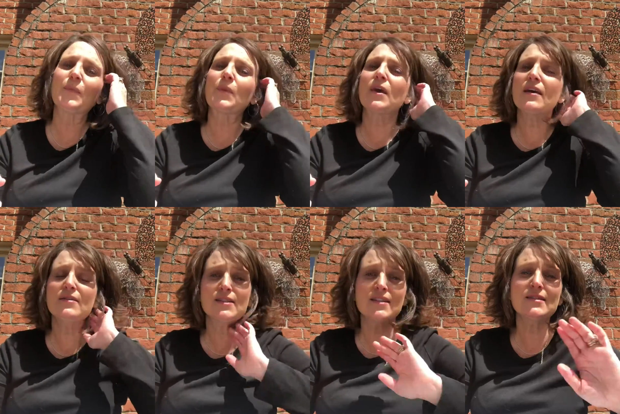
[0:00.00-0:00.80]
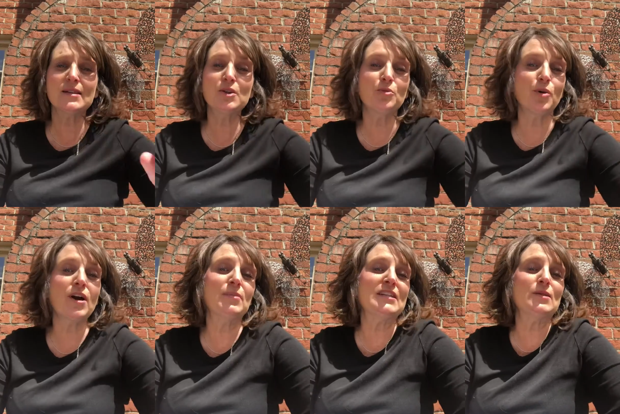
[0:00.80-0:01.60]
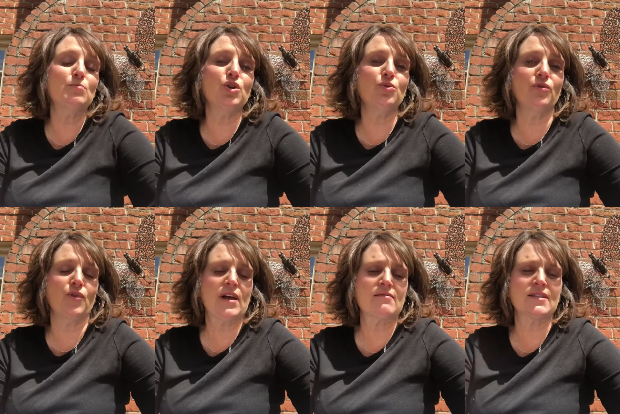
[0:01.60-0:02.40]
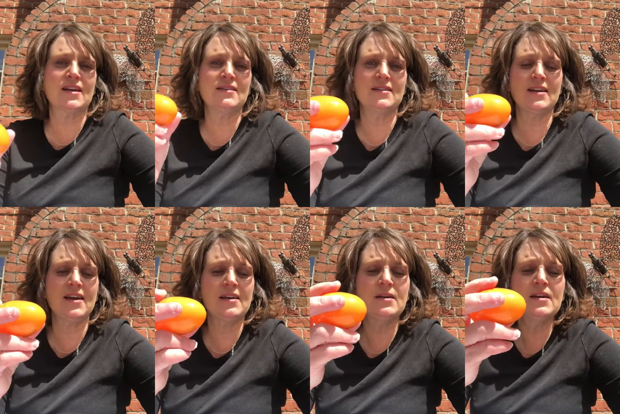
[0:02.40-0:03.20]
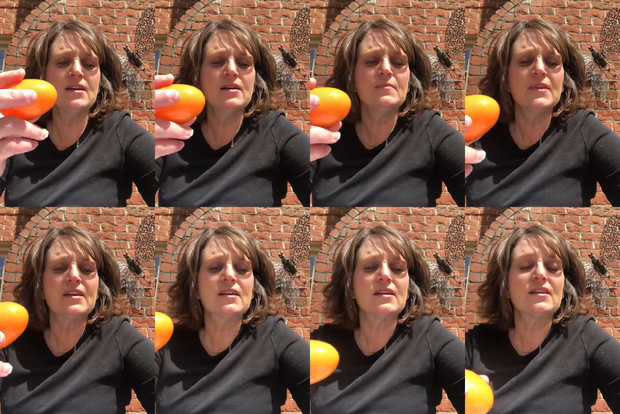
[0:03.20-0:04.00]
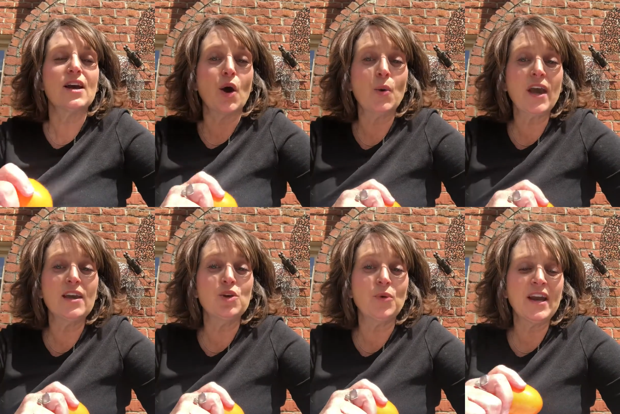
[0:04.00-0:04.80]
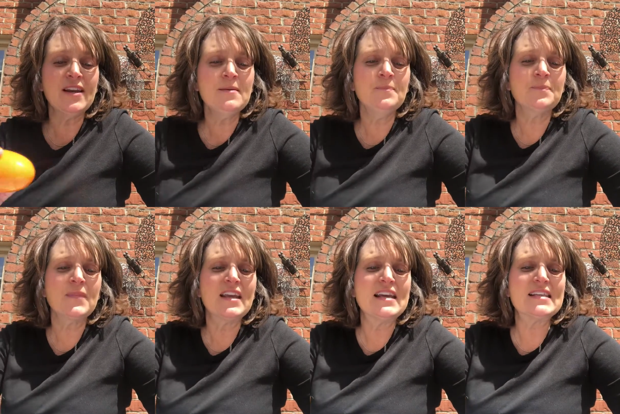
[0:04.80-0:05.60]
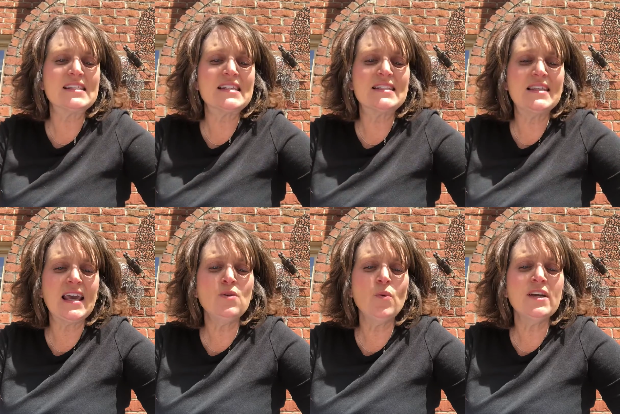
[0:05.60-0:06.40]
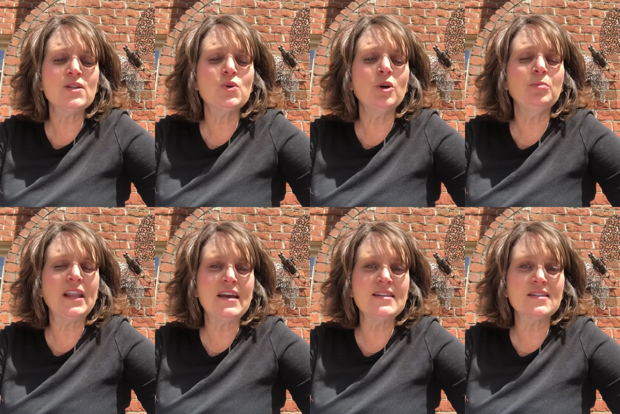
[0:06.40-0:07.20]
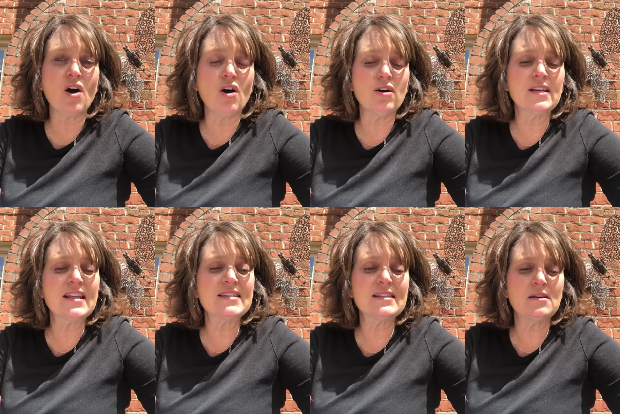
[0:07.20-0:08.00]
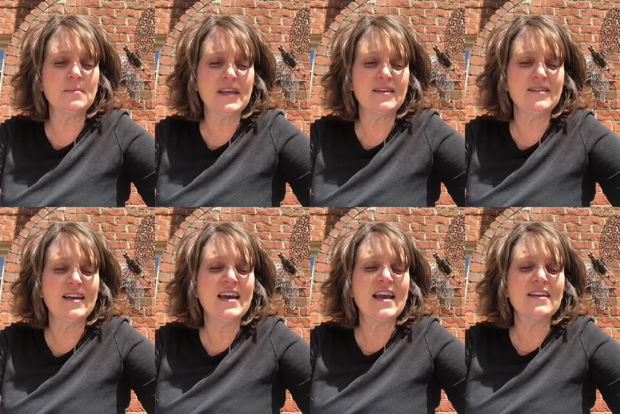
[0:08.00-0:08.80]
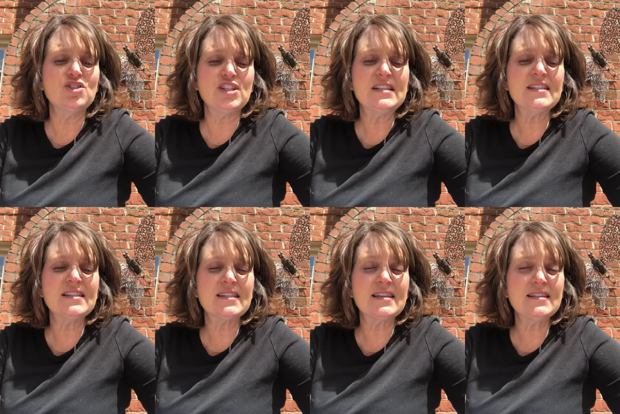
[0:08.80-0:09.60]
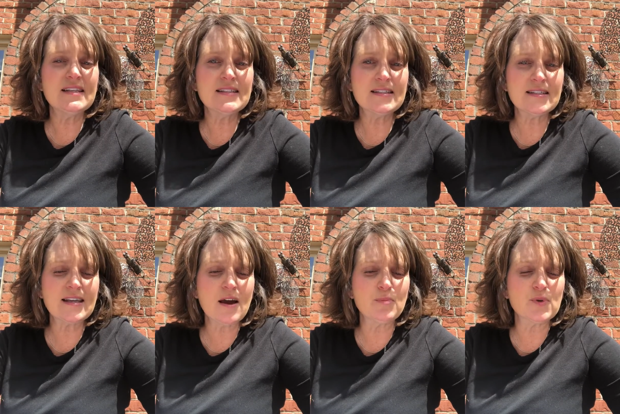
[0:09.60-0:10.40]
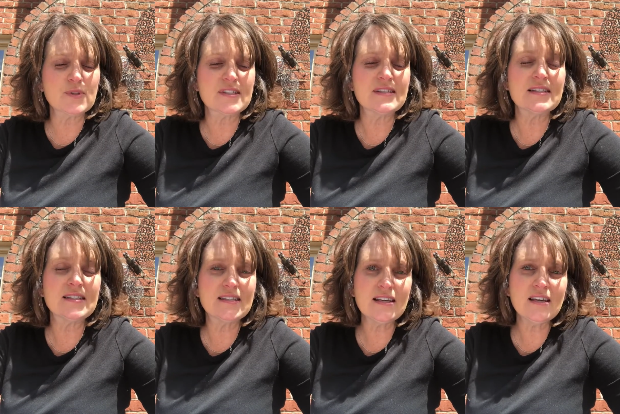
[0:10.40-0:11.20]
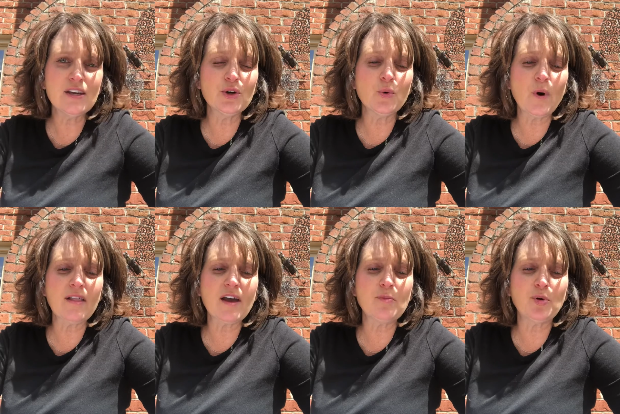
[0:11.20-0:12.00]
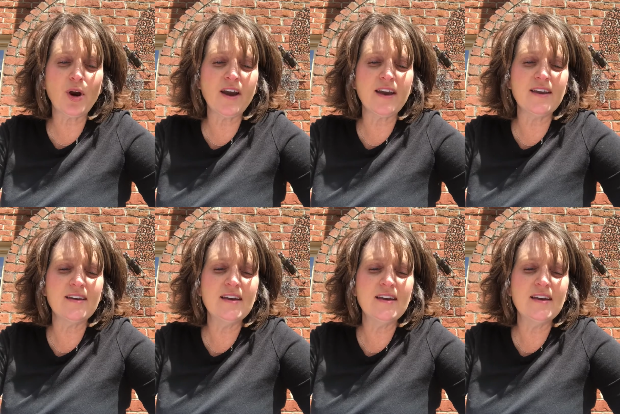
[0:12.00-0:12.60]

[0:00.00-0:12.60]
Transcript: Okay, the sun's a little bright, but it's beautiful outside today. Okay, you ready? It says, they went to a place called Gethsemane. And Jesus said to his disciples, sit here while I pray.